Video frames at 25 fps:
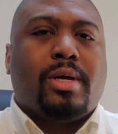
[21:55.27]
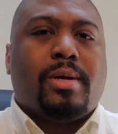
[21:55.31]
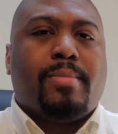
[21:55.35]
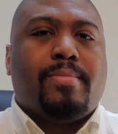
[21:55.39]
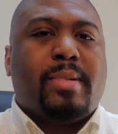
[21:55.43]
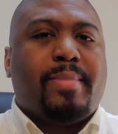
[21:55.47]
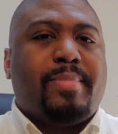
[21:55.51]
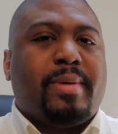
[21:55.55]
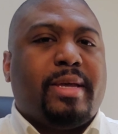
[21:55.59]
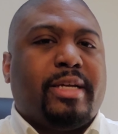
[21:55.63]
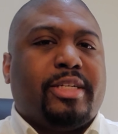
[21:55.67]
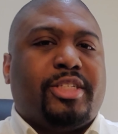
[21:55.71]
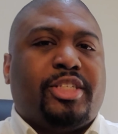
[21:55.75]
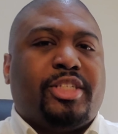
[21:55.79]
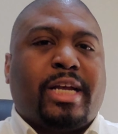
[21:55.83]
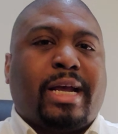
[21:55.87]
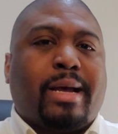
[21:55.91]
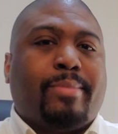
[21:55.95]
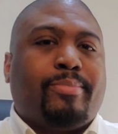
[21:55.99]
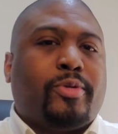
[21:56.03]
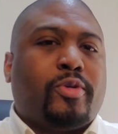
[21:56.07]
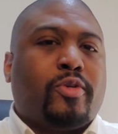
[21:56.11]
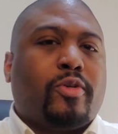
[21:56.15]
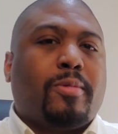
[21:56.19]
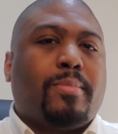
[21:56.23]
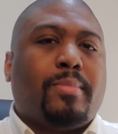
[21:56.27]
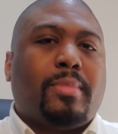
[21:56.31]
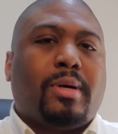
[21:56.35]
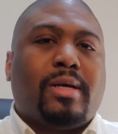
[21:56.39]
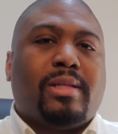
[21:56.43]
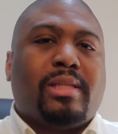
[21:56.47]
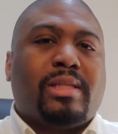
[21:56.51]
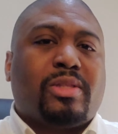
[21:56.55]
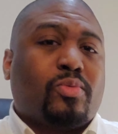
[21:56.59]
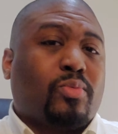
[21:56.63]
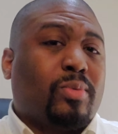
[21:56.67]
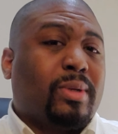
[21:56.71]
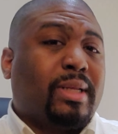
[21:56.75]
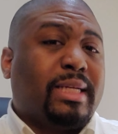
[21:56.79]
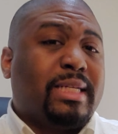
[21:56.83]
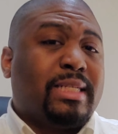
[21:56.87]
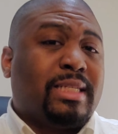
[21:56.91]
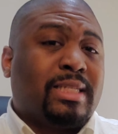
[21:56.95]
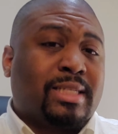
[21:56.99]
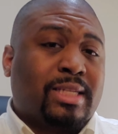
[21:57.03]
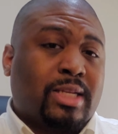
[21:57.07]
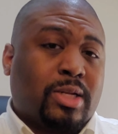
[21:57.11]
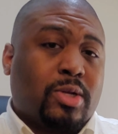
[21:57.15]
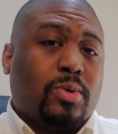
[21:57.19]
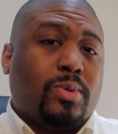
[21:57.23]
maybe a chapter a month, really
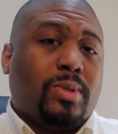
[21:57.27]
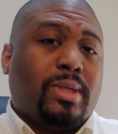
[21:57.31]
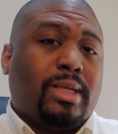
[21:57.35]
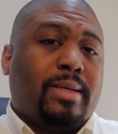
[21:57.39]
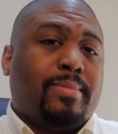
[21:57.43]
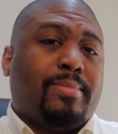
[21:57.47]
slowly,